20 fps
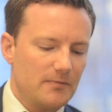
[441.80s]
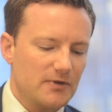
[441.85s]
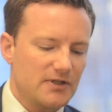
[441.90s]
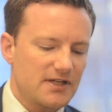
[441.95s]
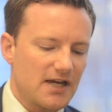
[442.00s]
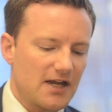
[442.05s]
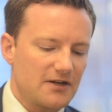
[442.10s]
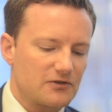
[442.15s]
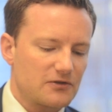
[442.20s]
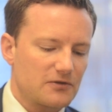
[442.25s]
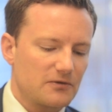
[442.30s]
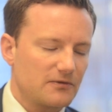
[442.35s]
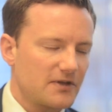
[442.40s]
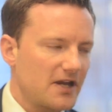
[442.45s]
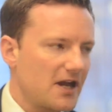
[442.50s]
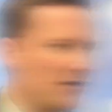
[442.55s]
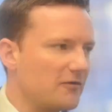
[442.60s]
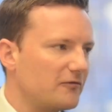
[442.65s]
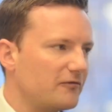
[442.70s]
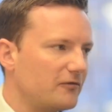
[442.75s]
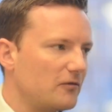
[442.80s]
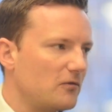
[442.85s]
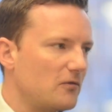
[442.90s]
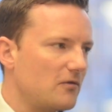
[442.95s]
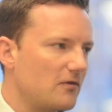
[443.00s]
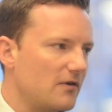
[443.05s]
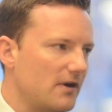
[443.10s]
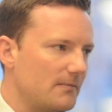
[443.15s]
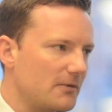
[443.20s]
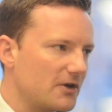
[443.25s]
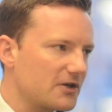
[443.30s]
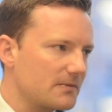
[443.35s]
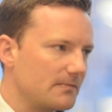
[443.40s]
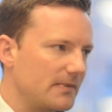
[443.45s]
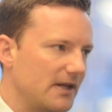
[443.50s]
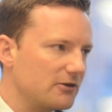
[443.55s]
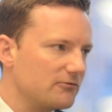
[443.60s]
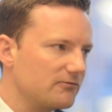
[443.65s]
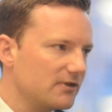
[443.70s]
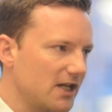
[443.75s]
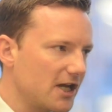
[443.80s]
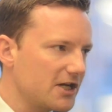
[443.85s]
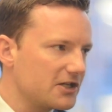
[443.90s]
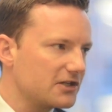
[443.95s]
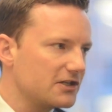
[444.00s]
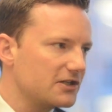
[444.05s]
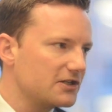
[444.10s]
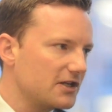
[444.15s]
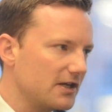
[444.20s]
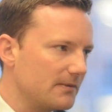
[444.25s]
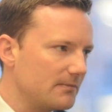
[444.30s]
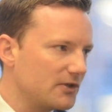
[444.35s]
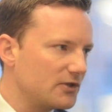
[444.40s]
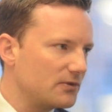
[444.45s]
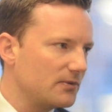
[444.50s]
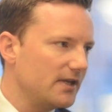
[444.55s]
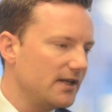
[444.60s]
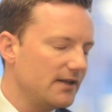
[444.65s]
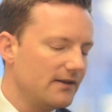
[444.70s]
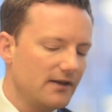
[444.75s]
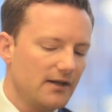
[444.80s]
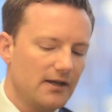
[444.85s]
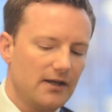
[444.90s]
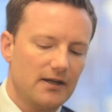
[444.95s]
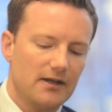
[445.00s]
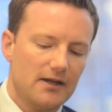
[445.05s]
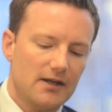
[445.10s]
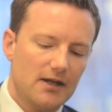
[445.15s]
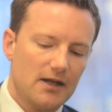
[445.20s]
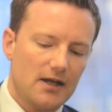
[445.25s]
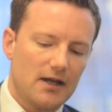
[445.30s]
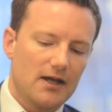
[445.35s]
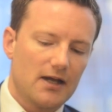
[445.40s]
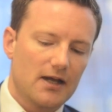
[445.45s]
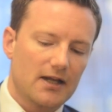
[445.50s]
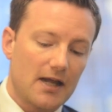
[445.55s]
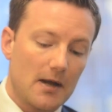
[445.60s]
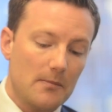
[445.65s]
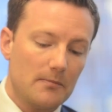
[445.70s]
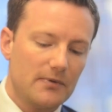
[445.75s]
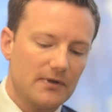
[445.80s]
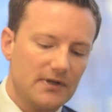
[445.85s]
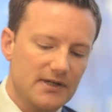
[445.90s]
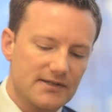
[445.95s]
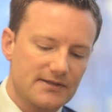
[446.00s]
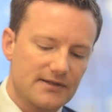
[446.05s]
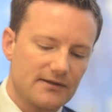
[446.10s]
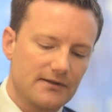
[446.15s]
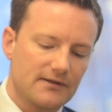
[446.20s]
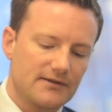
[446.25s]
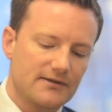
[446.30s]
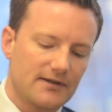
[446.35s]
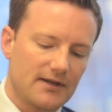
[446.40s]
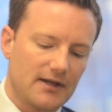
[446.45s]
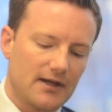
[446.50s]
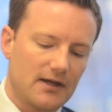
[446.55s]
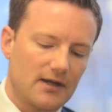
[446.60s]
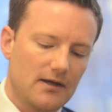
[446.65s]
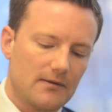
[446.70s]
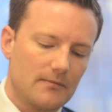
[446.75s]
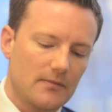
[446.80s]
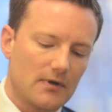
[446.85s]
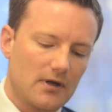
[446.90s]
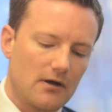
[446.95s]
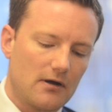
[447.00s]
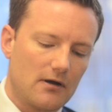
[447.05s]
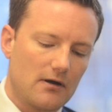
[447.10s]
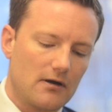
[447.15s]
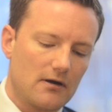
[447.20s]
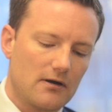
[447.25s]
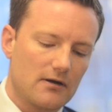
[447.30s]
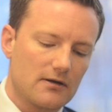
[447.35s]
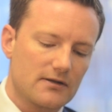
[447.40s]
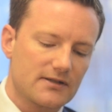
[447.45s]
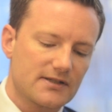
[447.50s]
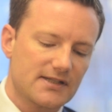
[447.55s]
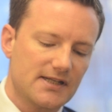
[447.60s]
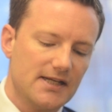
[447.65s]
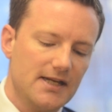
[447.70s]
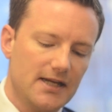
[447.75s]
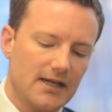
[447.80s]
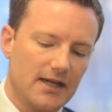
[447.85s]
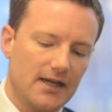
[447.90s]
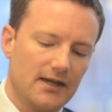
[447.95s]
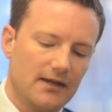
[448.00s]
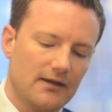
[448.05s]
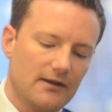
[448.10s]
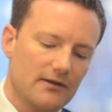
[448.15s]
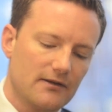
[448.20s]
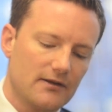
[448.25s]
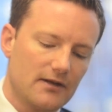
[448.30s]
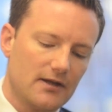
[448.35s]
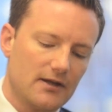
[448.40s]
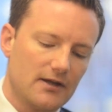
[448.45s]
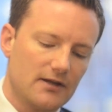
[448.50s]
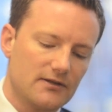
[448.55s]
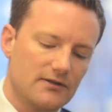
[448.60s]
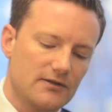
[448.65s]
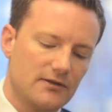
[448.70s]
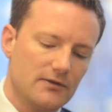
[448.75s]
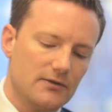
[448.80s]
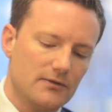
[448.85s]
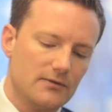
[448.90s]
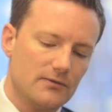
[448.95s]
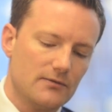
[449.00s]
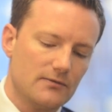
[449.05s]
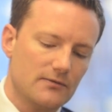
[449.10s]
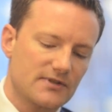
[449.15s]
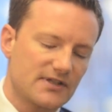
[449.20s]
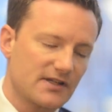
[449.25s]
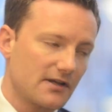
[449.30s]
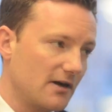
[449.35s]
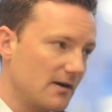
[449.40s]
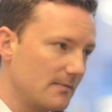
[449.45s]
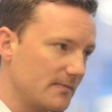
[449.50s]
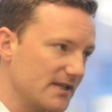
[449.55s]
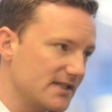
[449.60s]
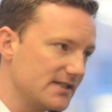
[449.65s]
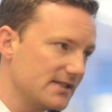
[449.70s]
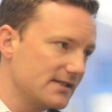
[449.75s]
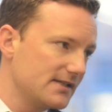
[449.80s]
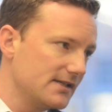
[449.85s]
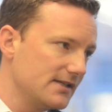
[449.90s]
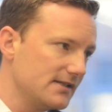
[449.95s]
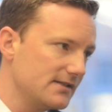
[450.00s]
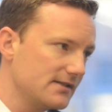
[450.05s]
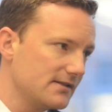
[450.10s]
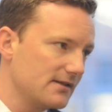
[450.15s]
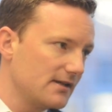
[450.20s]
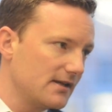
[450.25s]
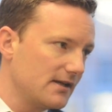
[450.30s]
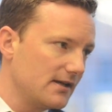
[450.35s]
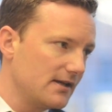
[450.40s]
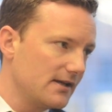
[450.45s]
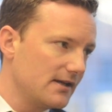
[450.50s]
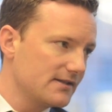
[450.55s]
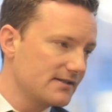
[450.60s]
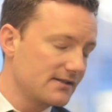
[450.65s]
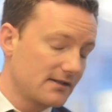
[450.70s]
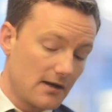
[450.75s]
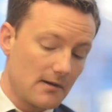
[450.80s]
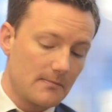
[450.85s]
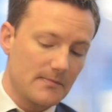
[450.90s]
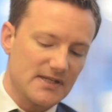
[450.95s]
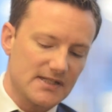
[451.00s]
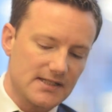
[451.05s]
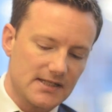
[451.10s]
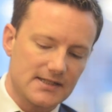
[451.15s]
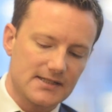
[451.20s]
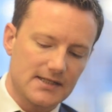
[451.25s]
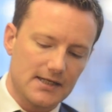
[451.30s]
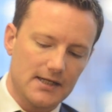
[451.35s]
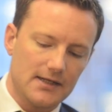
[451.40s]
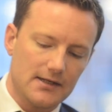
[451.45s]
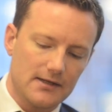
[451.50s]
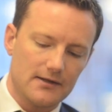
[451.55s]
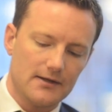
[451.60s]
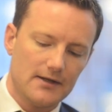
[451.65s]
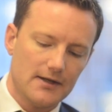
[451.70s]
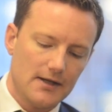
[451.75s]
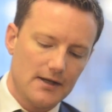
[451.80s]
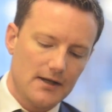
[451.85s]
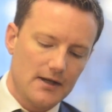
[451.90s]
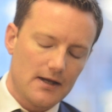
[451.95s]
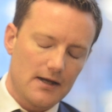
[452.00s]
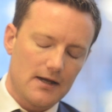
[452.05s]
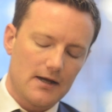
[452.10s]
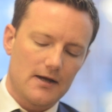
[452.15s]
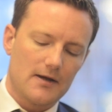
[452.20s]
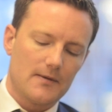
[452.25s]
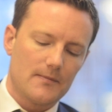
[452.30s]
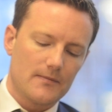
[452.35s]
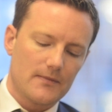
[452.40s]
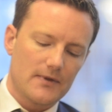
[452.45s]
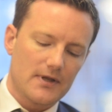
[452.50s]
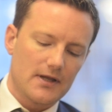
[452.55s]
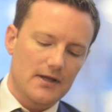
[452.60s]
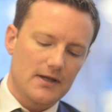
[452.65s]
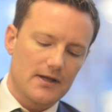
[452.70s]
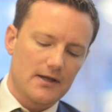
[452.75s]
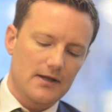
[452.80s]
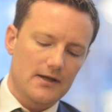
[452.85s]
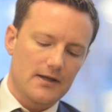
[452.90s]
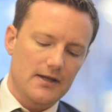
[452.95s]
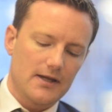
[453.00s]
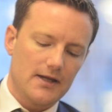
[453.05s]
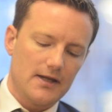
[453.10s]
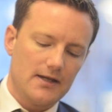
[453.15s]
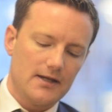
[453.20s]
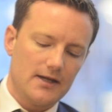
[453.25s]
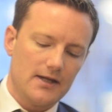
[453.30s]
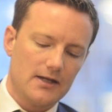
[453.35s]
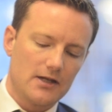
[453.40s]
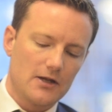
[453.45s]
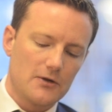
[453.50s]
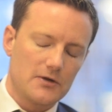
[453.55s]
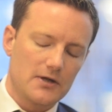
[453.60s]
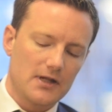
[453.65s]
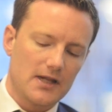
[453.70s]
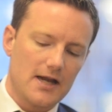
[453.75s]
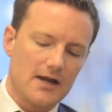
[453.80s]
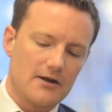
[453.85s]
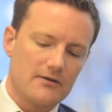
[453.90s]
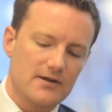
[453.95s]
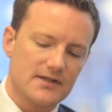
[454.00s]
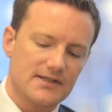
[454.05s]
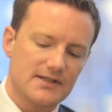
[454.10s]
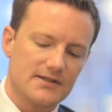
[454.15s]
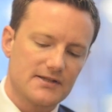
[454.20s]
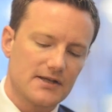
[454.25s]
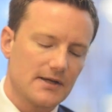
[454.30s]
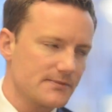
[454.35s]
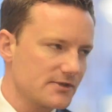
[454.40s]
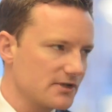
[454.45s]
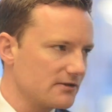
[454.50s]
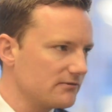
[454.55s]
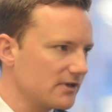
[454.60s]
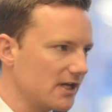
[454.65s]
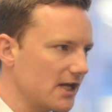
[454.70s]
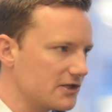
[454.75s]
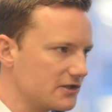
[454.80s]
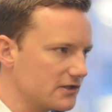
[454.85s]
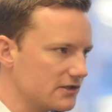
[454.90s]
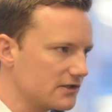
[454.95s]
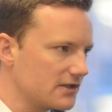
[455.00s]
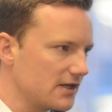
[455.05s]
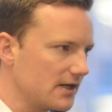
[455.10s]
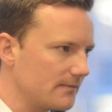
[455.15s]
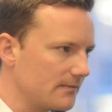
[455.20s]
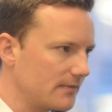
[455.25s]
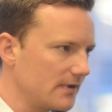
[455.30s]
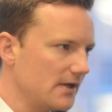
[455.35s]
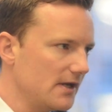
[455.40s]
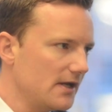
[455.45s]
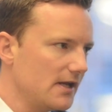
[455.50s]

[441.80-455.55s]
potential now for a much better relationship between the companies that are seeking to start business in local areas, in terms of the relationship